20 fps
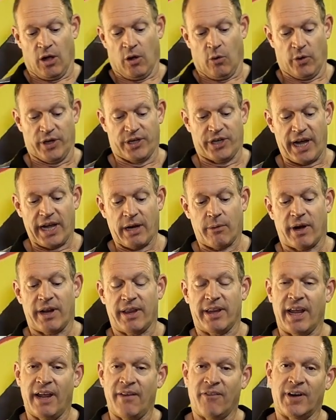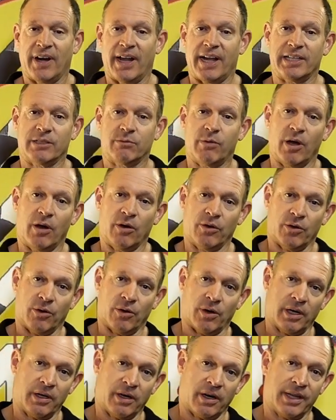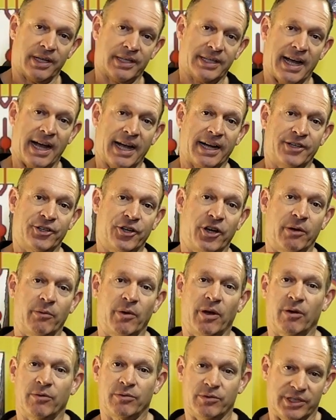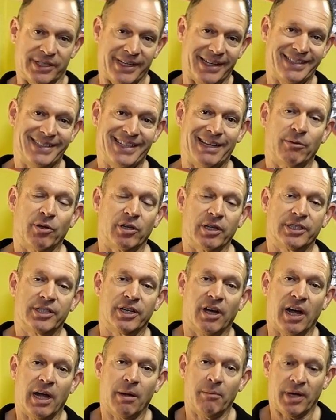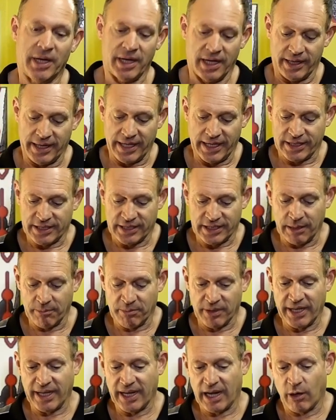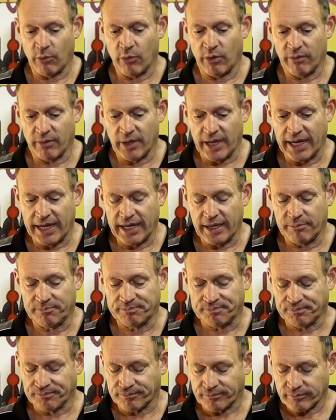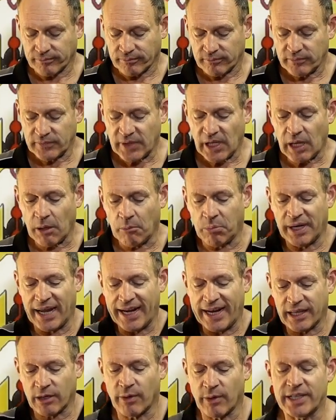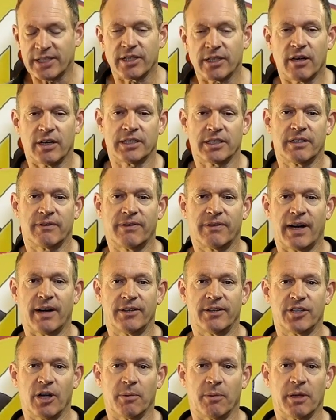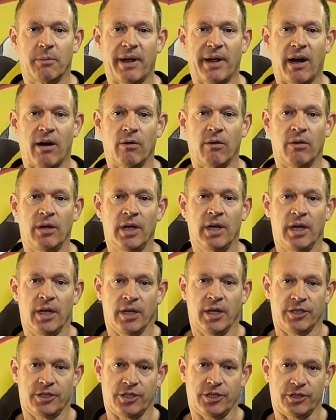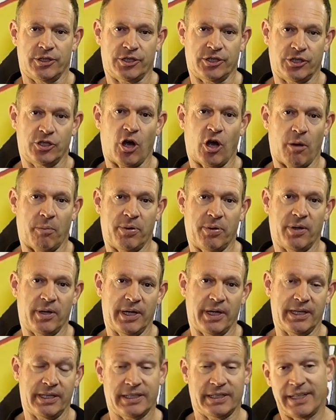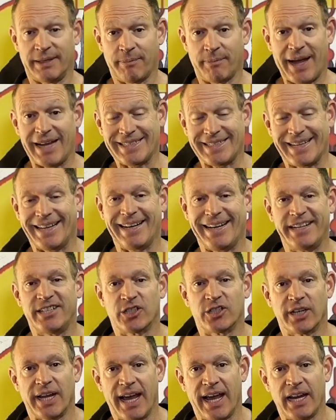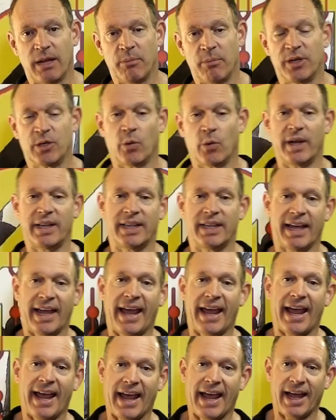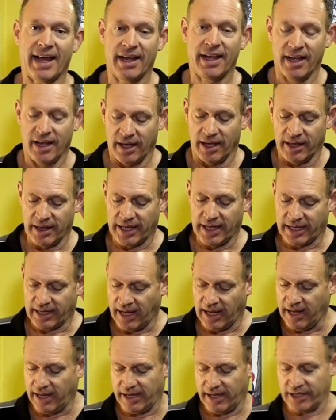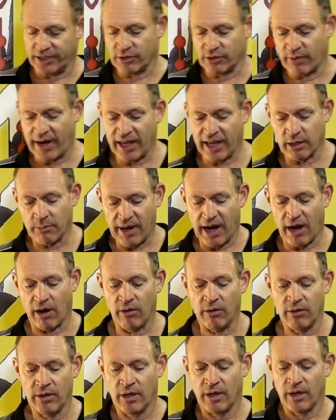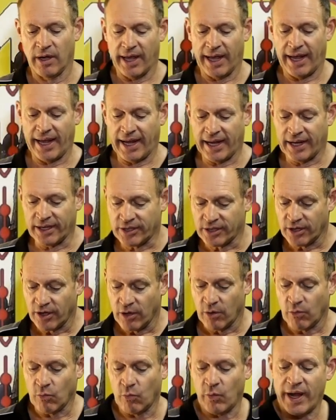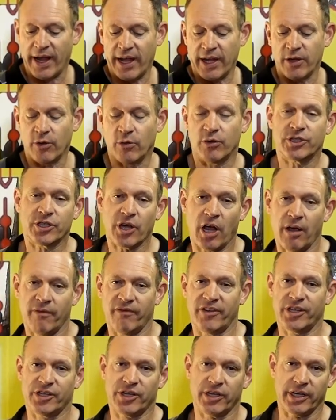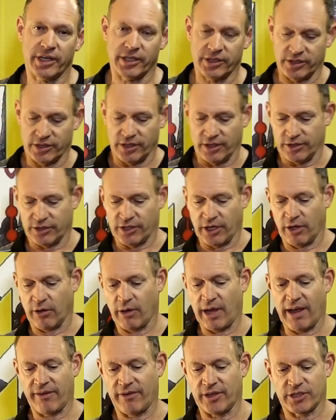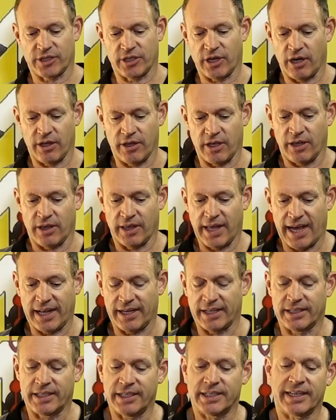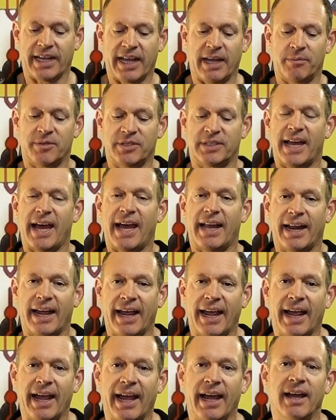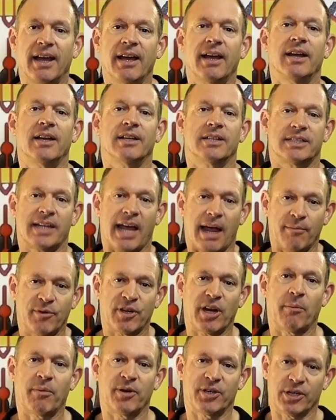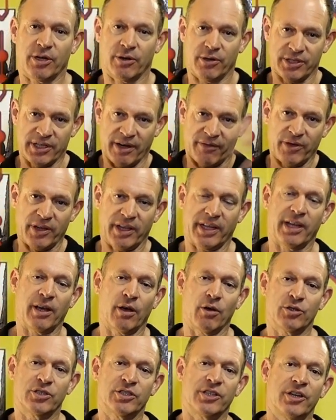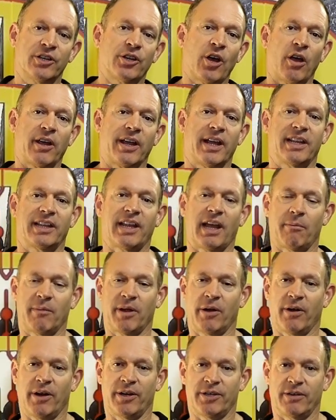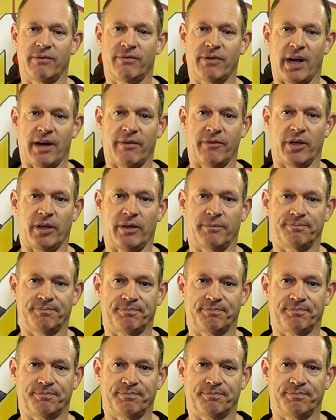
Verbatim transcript: which anyone in the F class world or a lot of the target shooting world sees them all the time. They're simply a, a plate that runs across the front, top of the barrel to stop, it's sort of basically an insulator between the air that is around the barrel and where your scope vision is. So you have it so that that just keeps that air same temperature as everything else and you don't get that mirage in front of you.